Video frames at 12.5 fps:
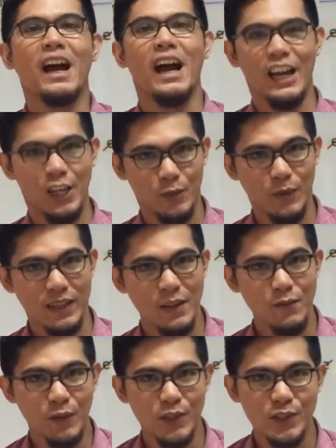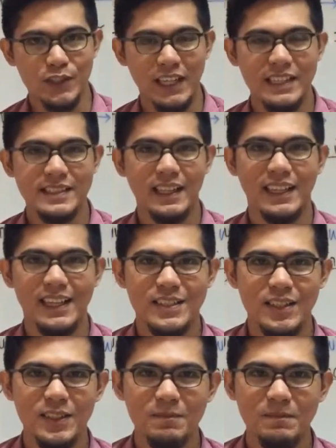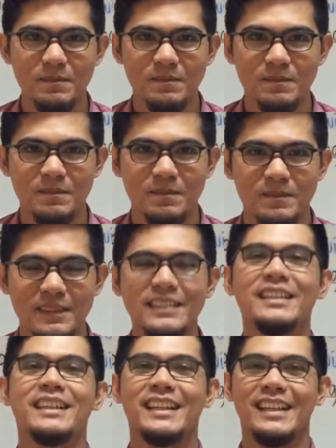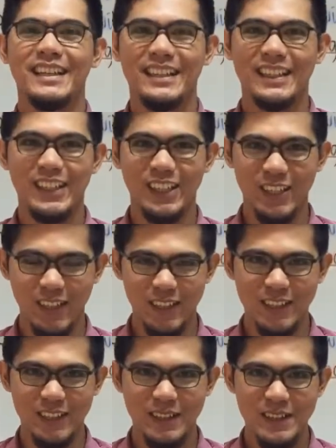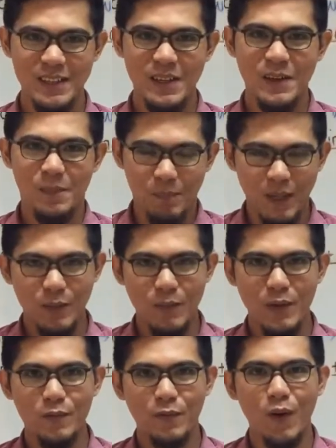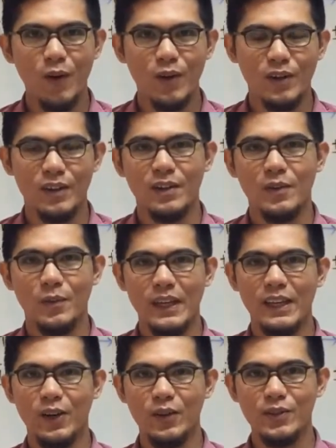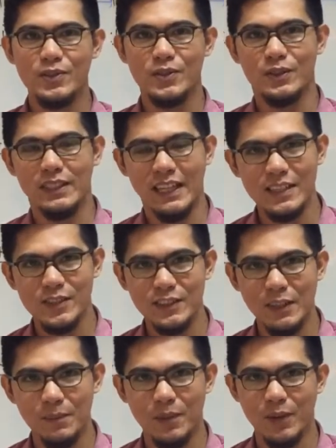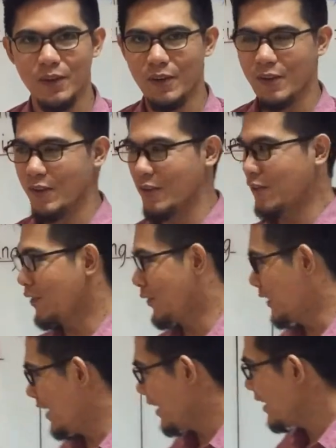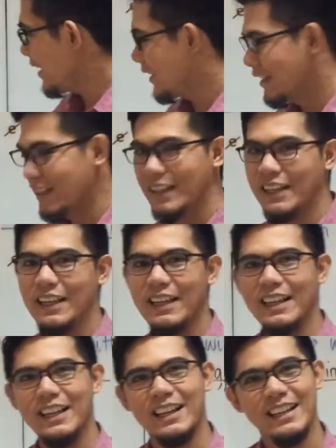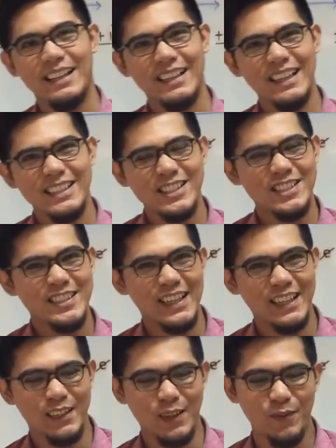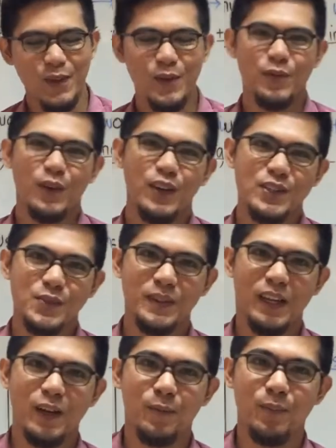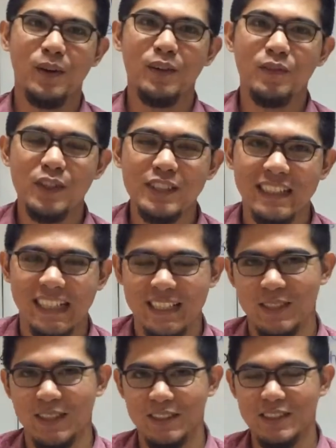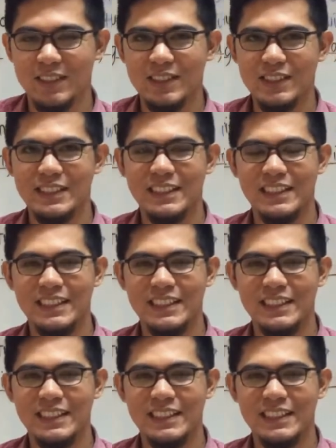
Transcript: Are you ready for today's lesson? Good. But before we go to lesson number 3, let's take a review first with our previous lessons.